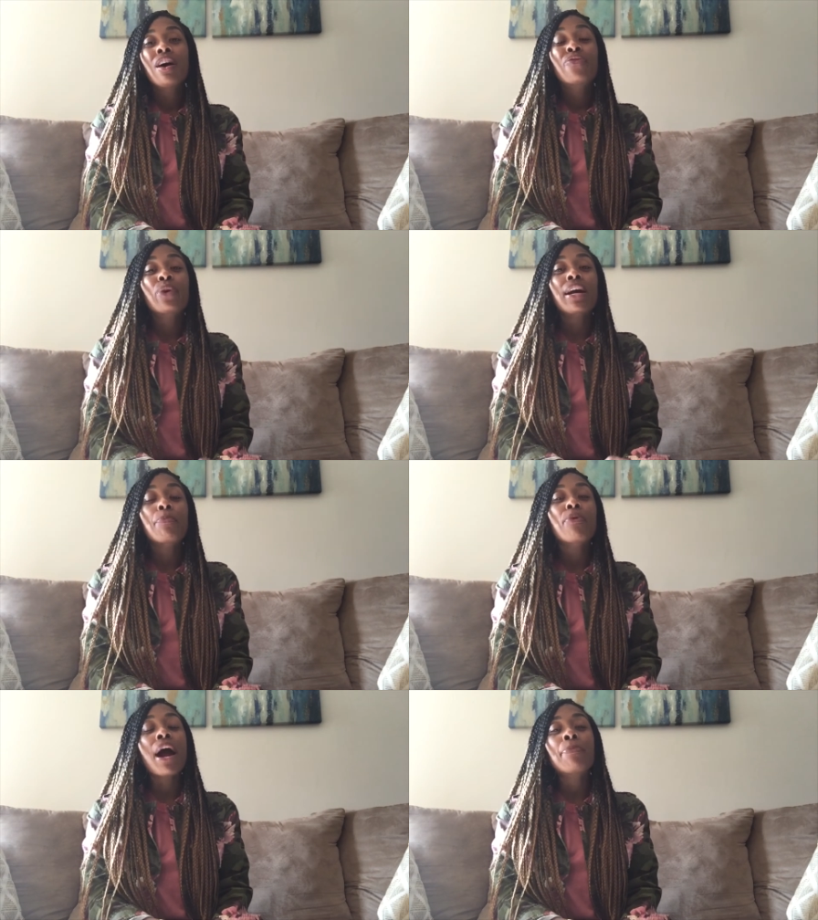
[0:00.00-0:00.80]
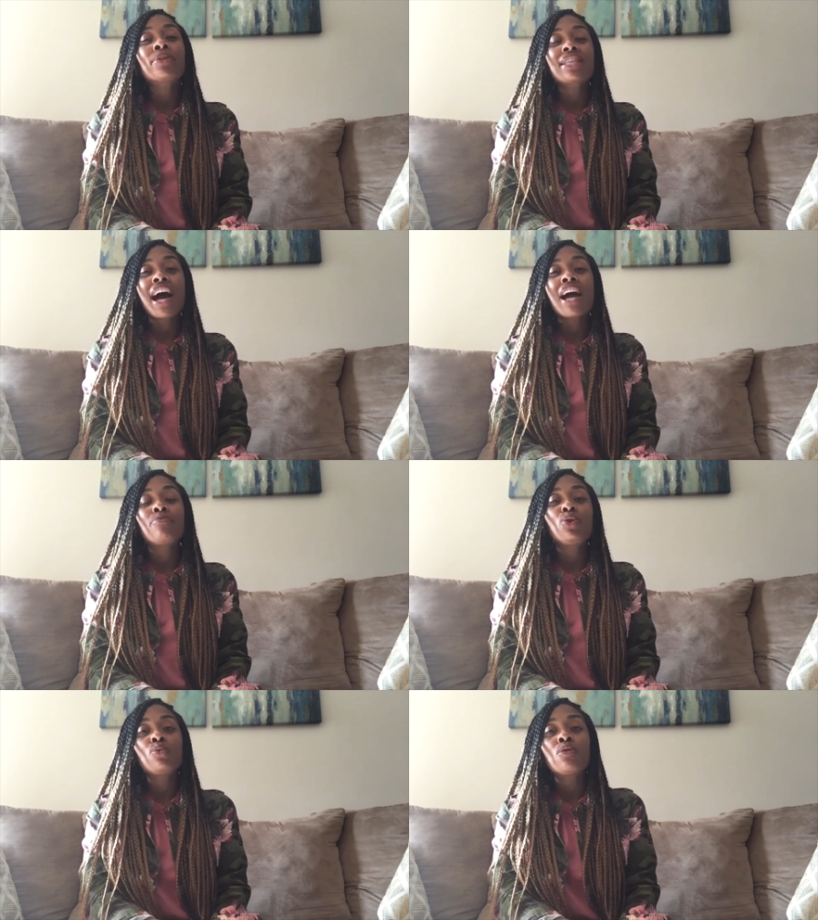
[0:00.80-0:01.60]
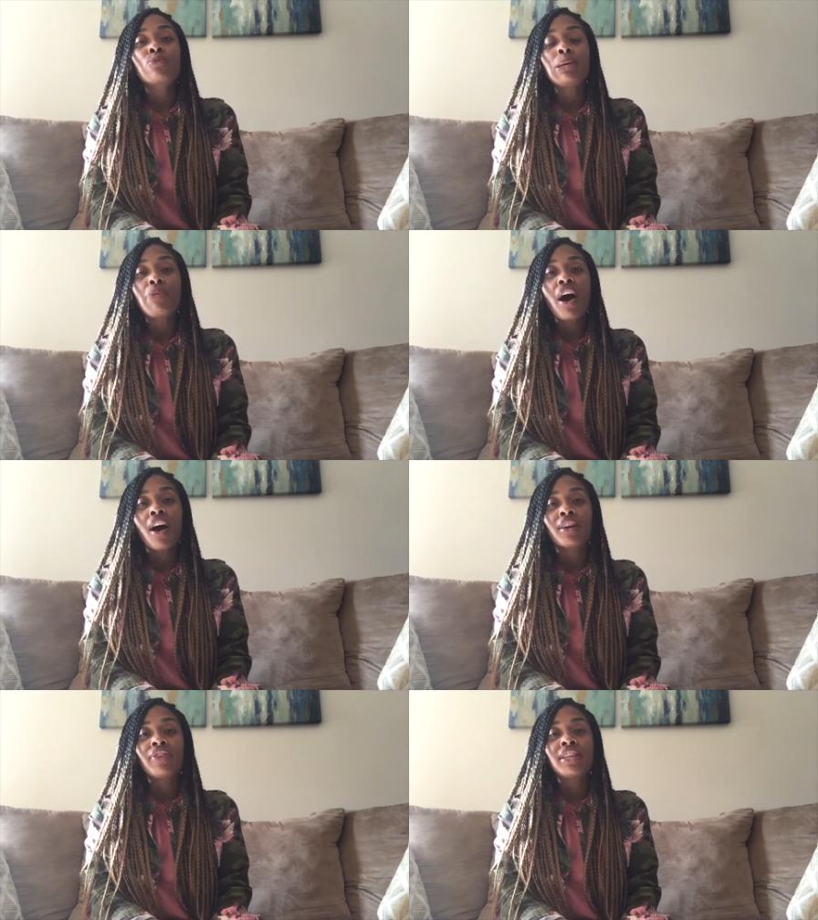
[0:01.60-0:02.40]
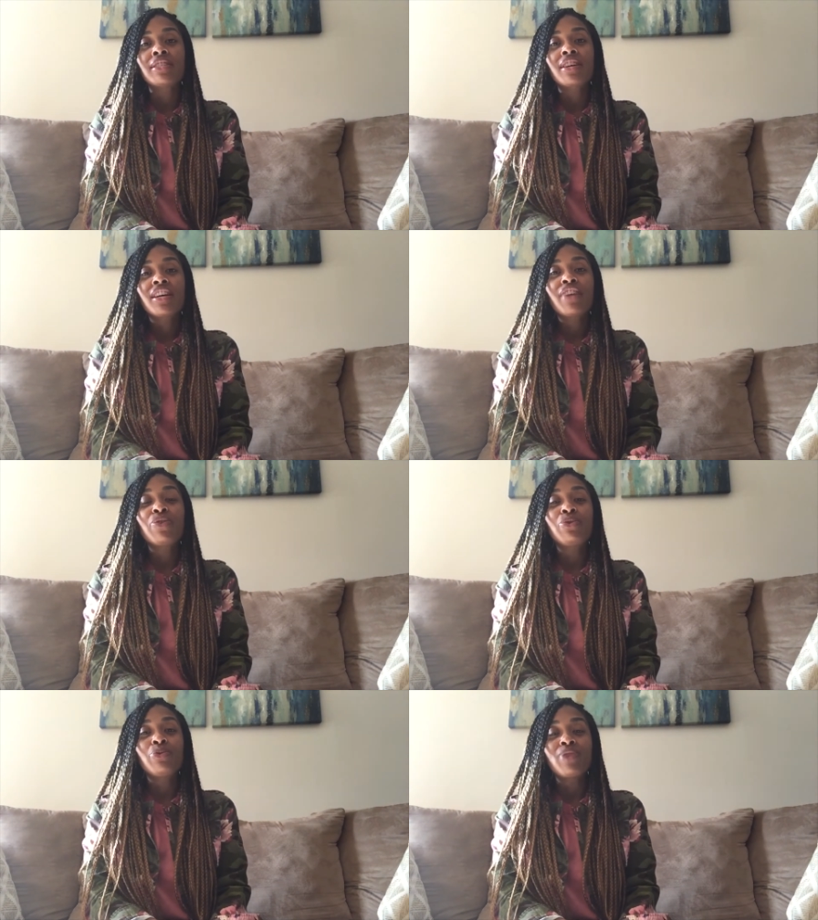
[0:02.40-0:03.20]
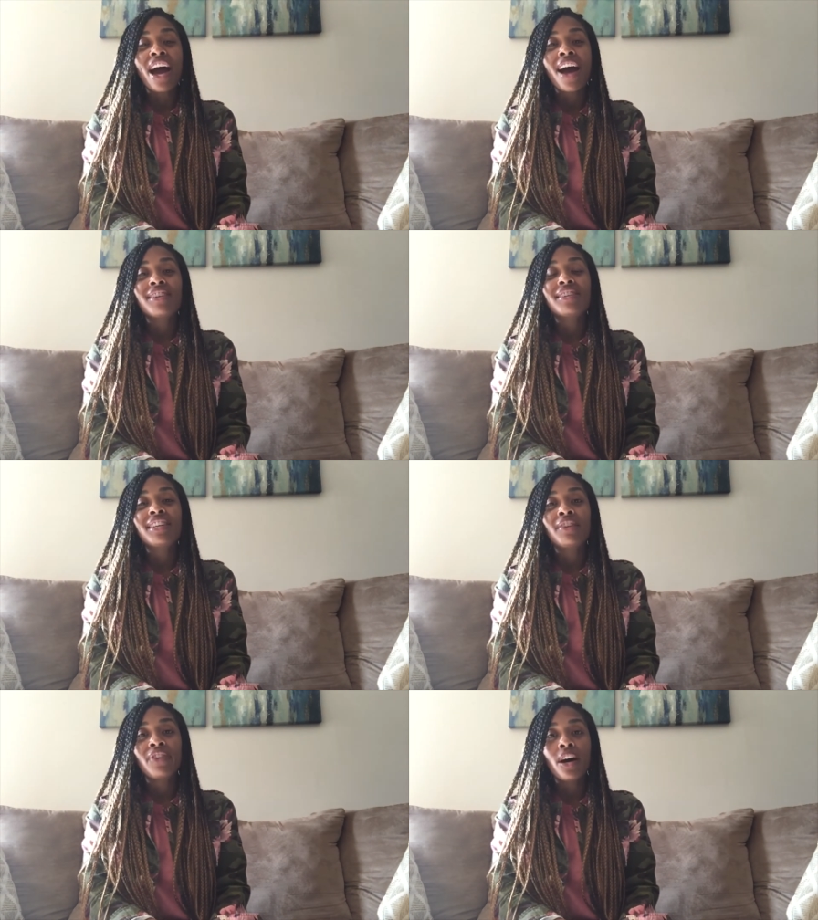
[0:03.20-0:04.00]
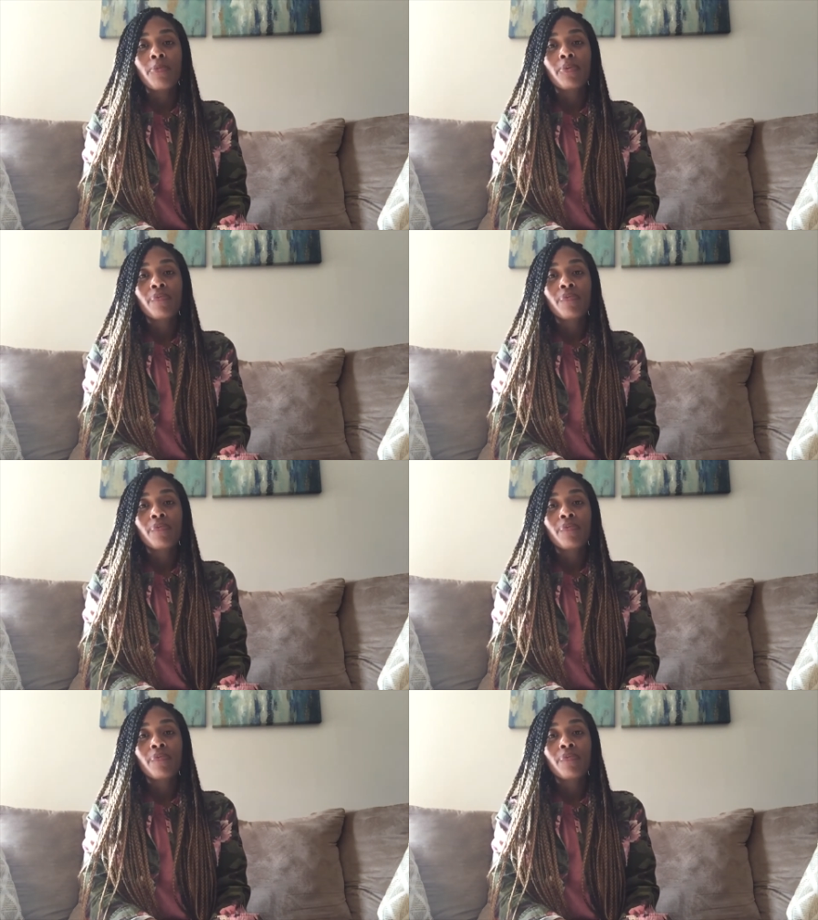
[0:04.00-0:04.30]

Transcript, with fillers: for at a proper time you will reap a harvest if you do not give up."